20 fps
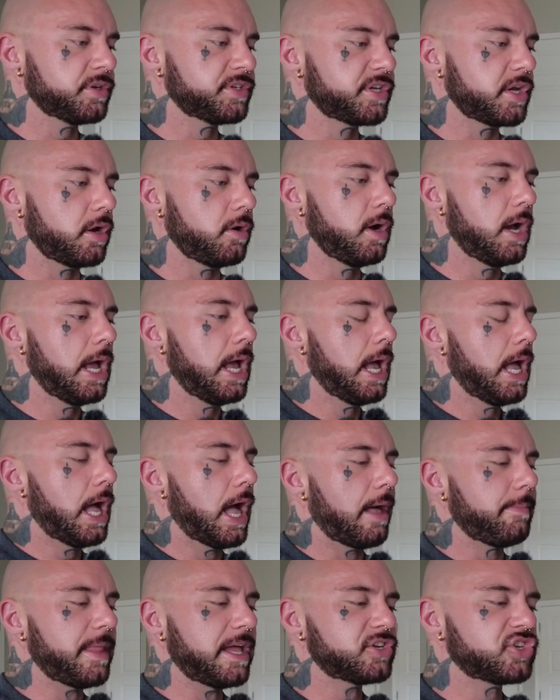So
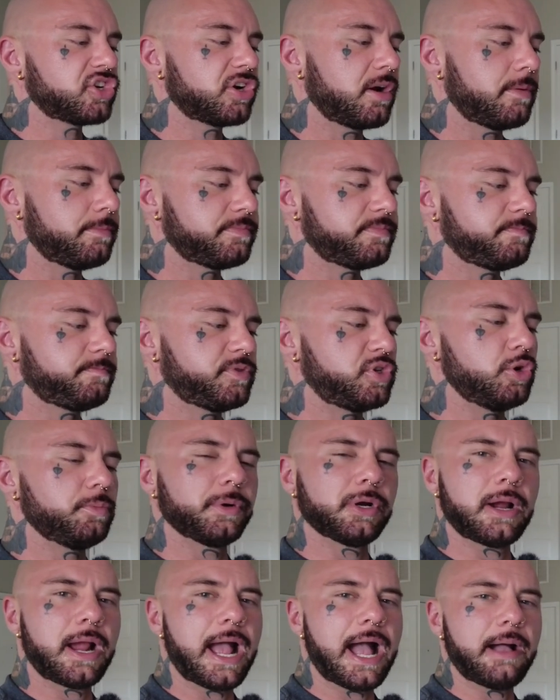I'm not sure I'm
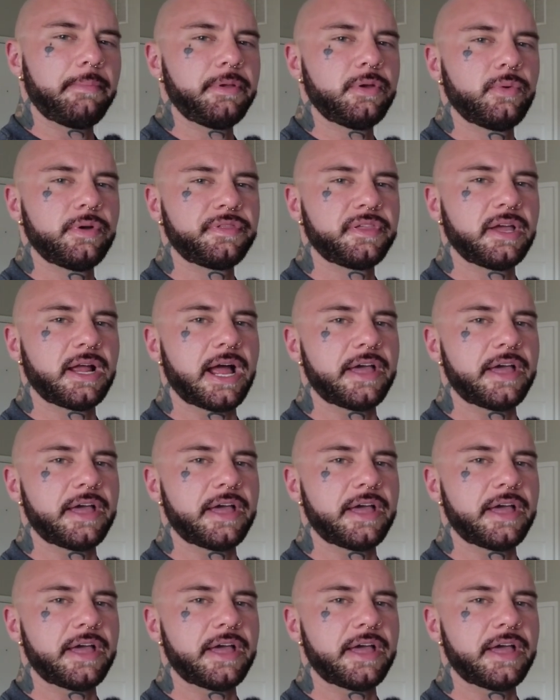super happy with it.